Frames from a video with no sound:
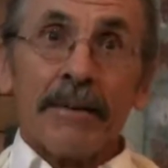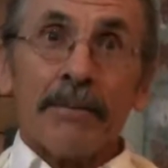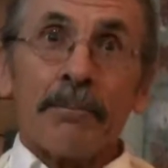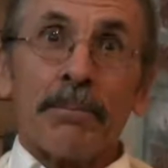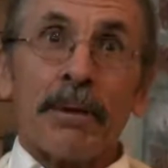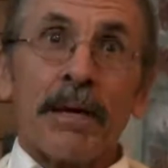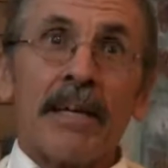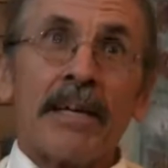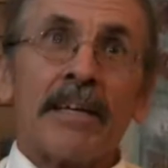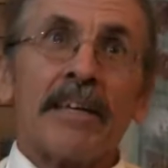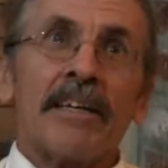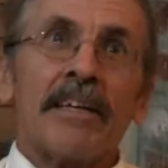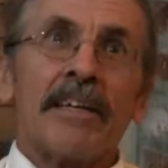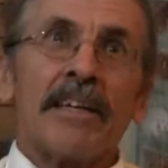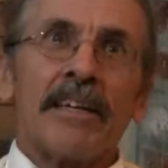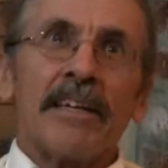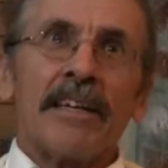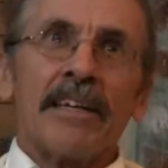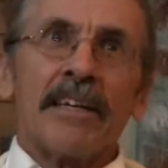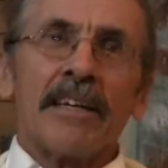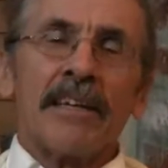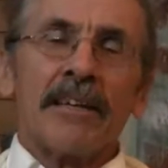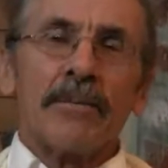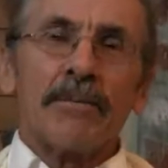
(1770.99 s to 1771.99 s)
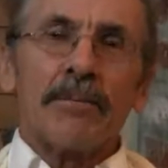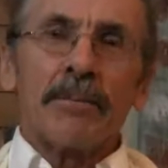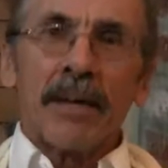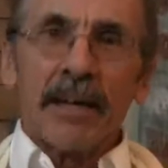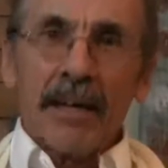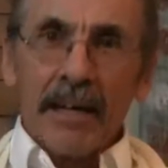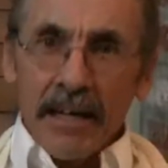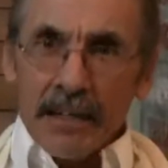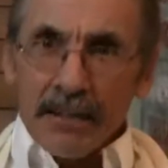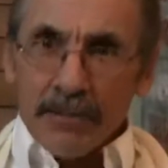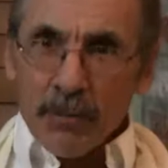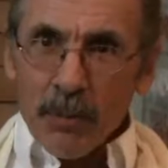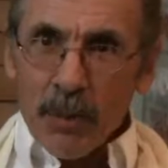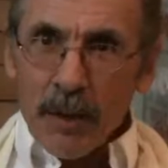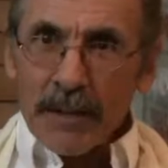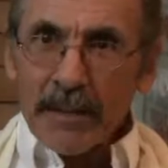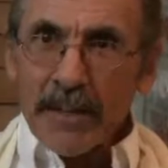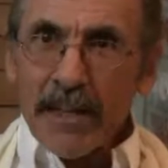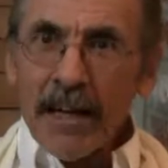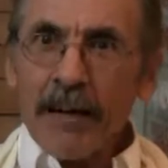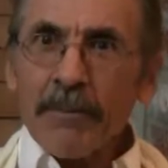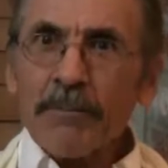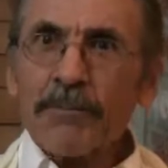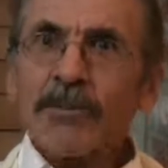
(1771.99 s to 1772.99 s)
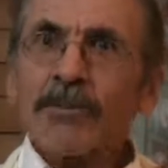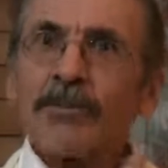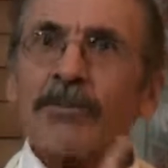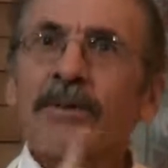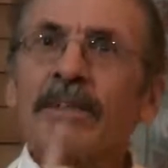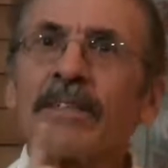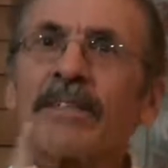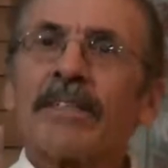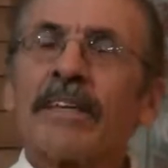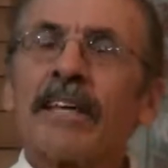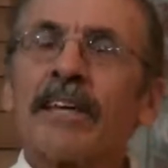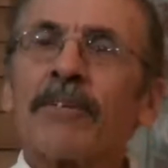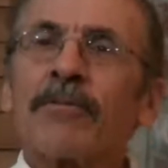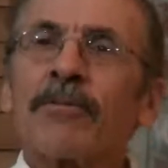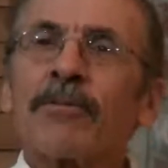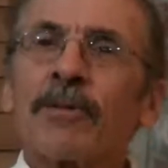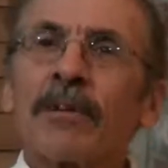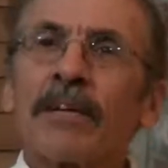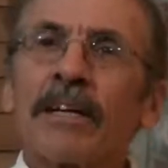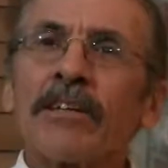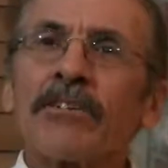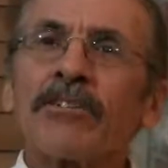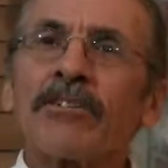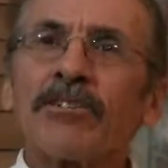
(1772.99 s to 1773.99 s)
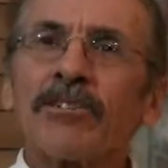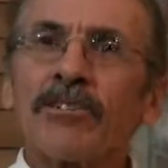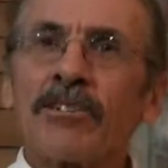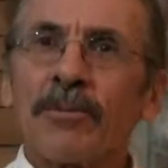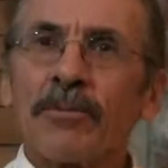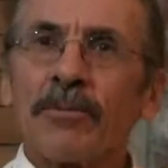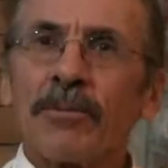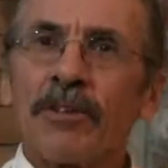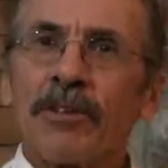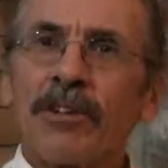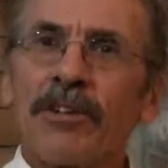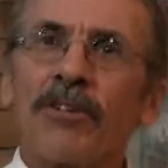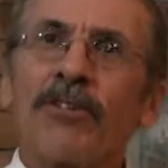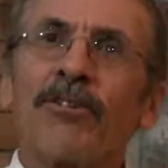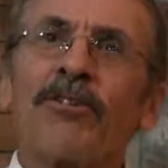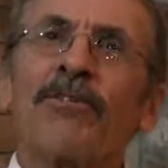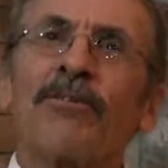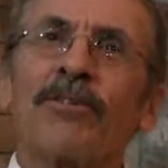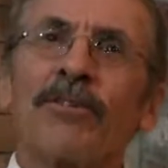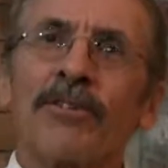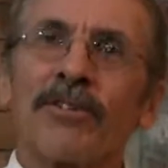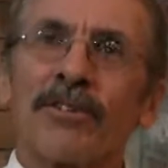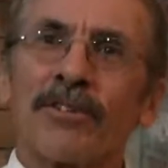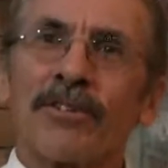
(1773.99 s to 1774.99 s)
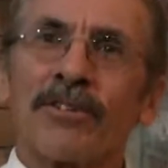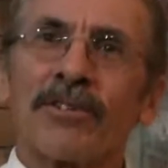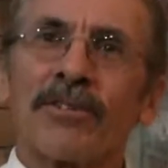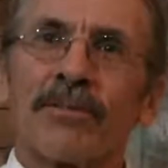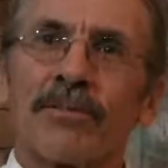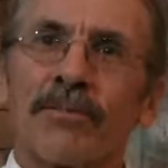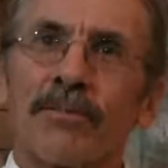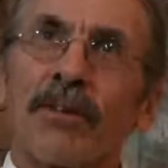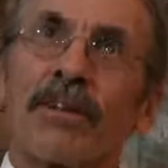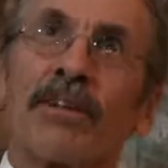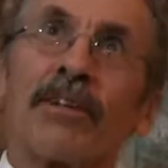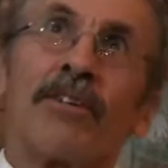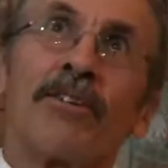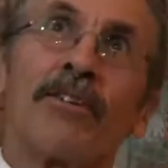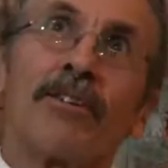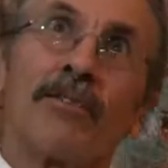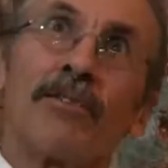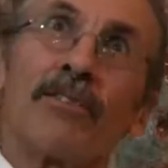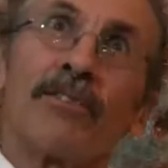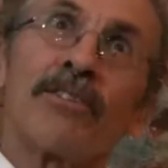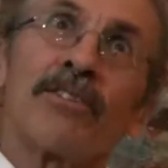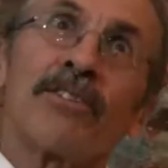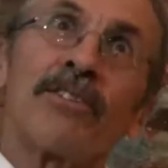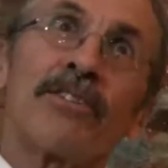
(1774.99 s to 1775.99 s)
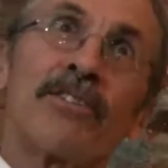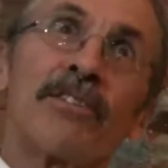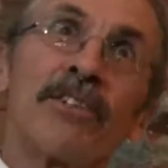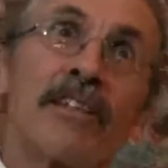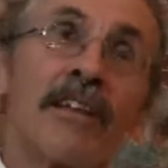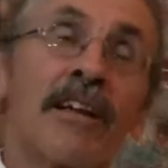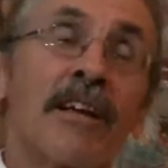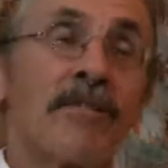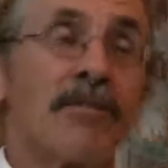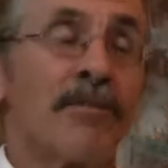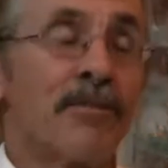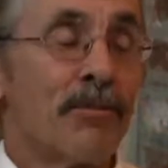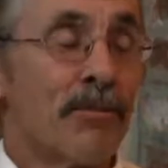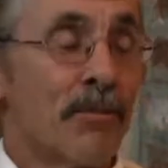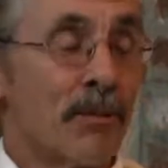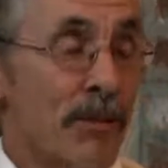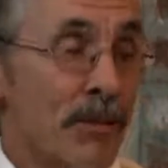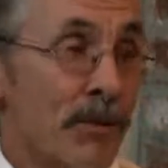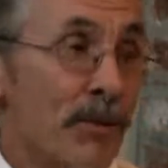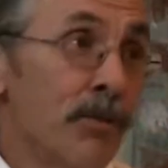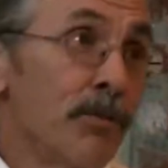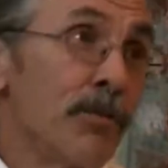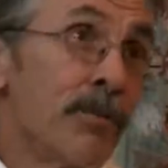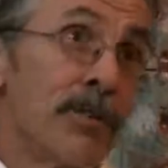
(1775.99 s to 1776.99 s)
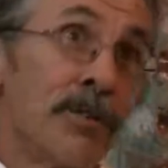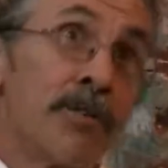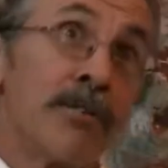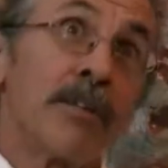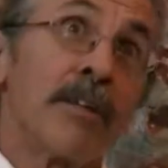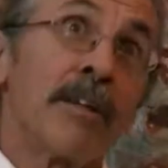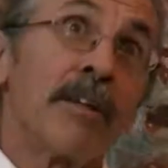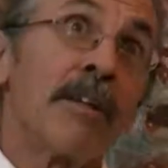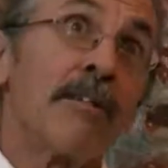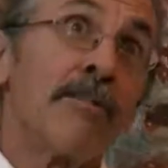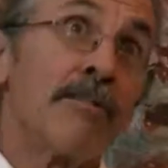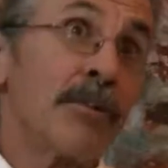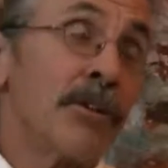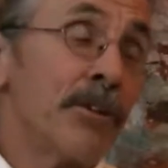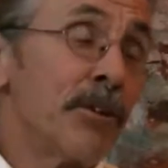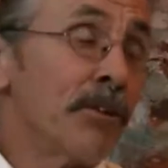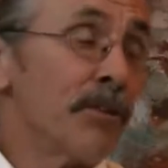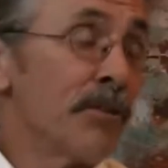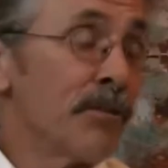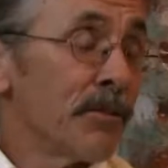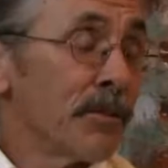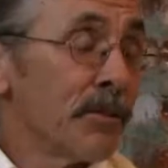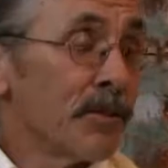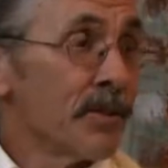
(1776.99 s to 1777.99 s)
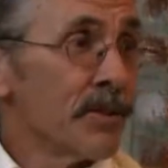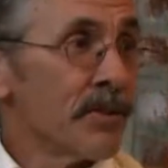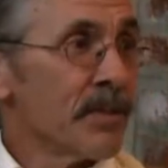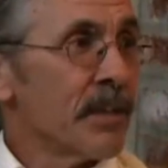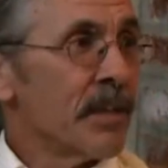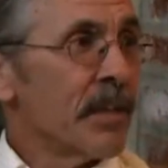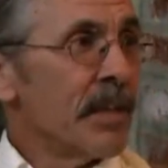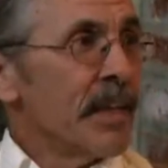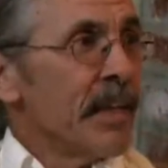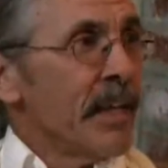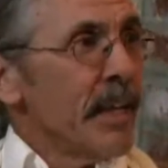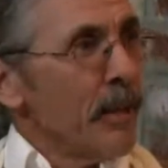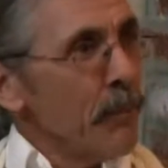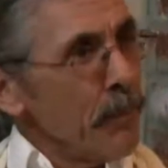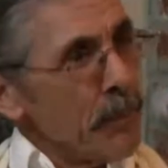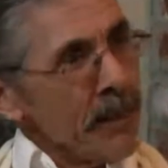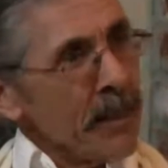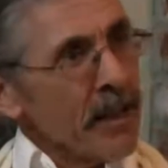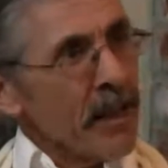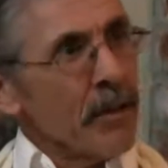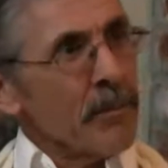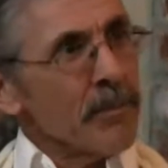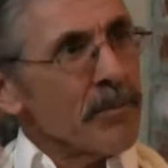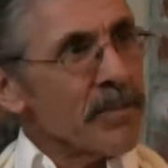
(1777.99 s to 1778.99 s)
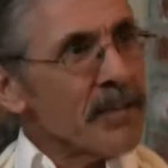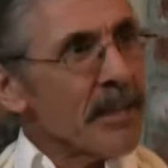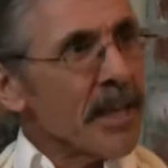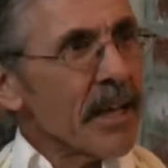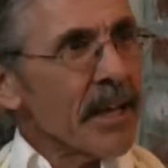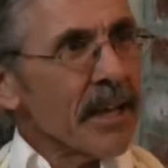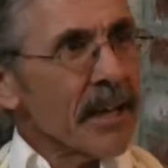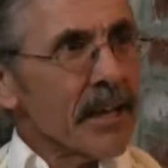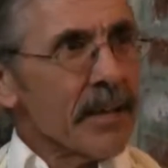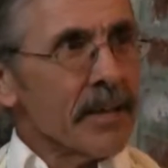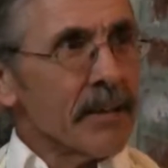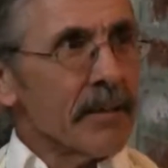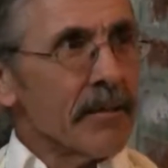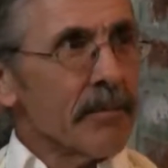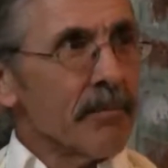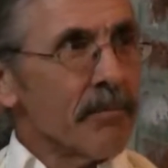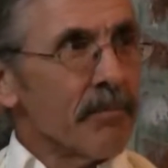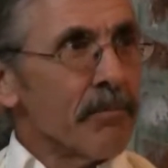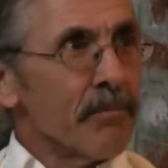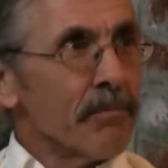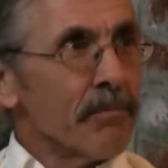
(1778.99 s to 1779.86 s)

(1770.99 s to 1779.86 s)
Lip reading: But because one comes to a state of relationship to the universe, where the universe is in love with you and you're in love with the universe, it becomes like a